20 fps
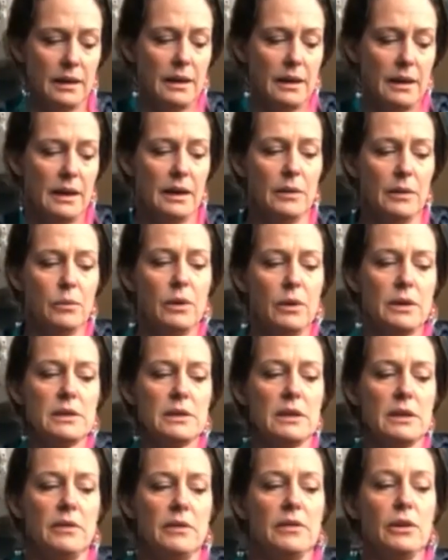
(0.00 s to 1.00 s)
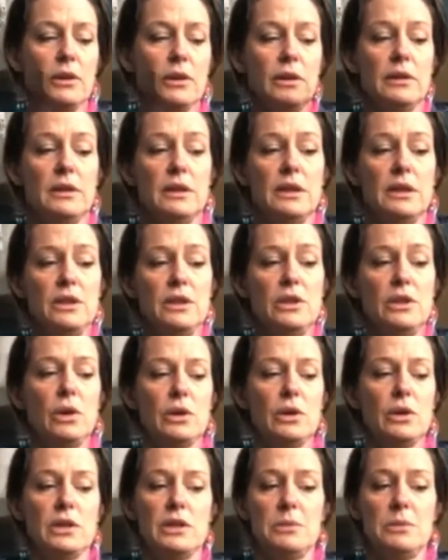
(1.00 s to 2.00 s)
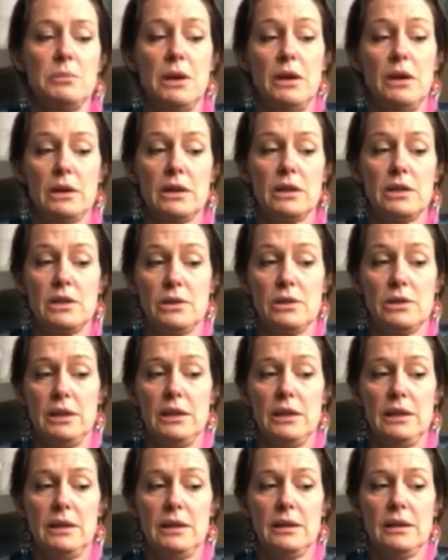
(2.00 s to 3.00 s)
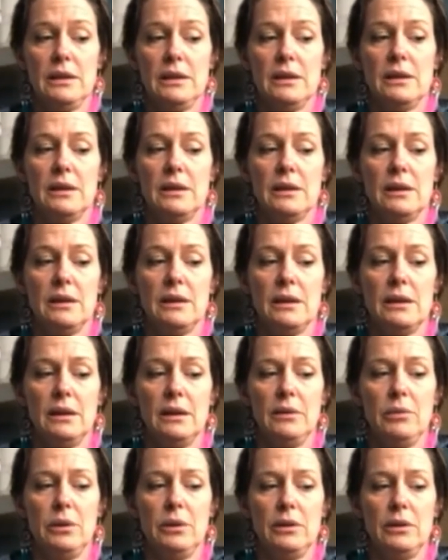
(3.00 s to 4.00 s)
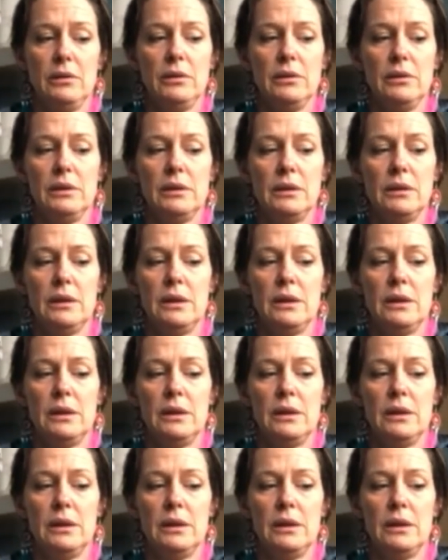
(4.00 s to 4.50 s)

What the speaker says: And then once I've got the dots marked on it, I will